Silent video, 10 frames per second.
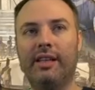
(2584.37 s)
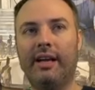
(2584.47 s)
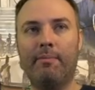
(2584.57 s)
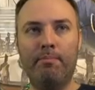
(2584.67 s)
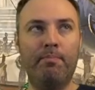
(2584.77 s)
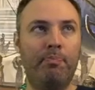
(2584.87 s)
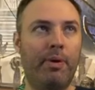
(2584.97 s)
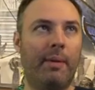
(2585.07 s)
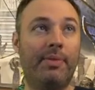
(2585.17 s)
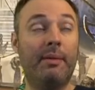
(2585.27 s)
to like
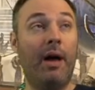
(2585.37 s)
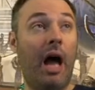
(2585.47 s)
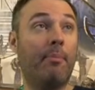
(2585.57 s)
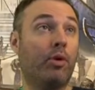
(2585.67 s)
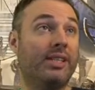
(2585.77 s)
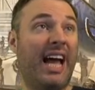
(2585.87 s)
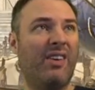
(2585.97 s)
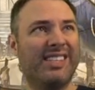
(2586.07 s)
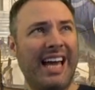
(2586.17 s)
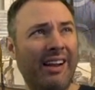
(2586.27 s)
pump them up or
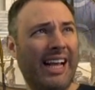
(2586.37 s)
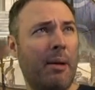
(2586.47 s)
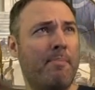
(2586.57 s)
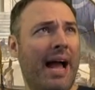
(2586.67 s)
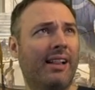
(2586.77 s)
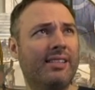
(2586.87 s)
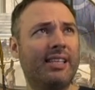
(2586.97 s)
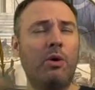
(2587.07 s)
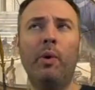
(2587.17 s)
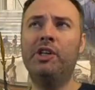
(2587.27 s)
down. It's kind of like a
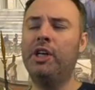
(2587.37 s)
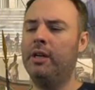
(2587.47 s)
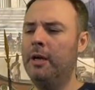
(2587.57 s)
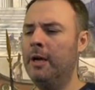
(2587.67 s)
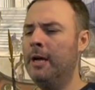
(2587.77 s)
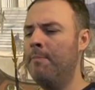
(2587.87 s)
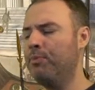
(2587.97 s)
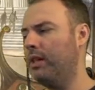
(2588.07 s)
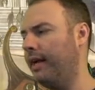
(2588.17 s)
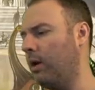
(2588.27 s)
balancing widget.
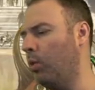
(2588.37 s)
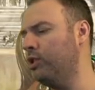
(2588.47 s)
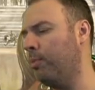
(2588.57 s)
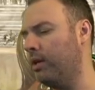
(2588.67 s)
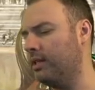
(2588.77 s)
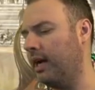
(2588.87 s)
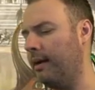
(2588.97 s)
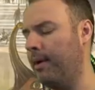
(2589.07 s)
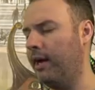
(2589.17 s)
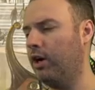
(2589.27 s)
Like, once upon a
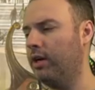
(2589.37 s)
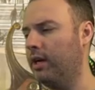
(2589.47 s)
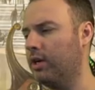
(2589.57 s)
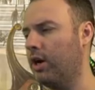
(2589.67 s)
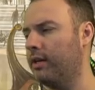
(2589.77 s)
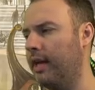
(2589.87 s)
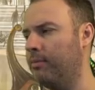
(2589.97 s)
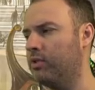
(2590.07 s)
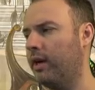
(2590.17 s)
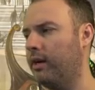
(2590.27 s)
time, I heard a card game
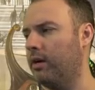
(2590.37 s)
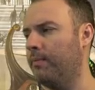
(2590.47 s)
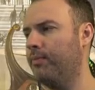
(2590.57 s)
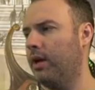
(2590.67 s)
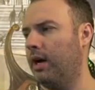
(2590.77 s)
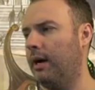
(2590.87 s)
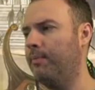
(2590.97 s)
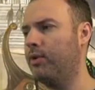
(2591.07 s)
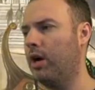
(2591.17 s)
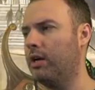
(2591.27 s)
designer
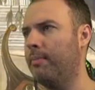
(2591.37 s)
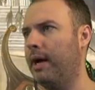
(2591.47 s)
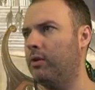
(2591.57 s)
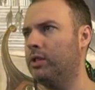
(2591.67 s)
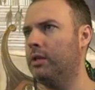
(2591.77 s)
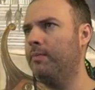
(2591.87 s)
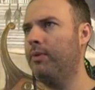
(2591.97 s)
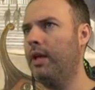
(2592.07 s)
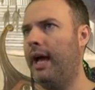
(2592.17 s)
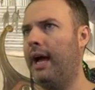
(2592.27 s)
um, talk about
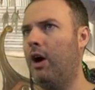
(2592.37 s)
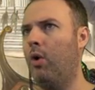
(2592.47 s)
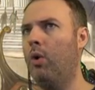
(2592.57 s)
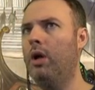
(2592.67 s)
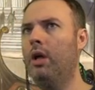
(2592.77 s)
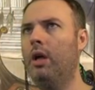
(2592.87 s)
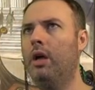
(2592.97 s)
how